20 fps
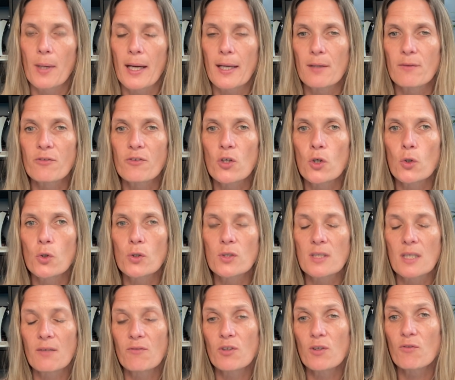And of course,
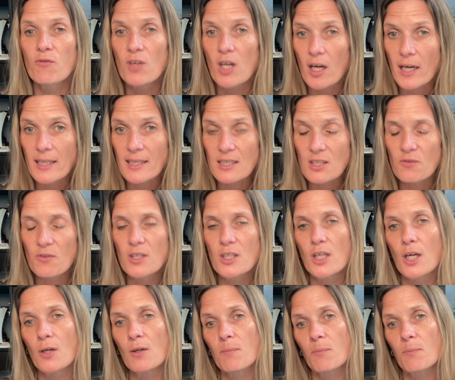if you've liked this video,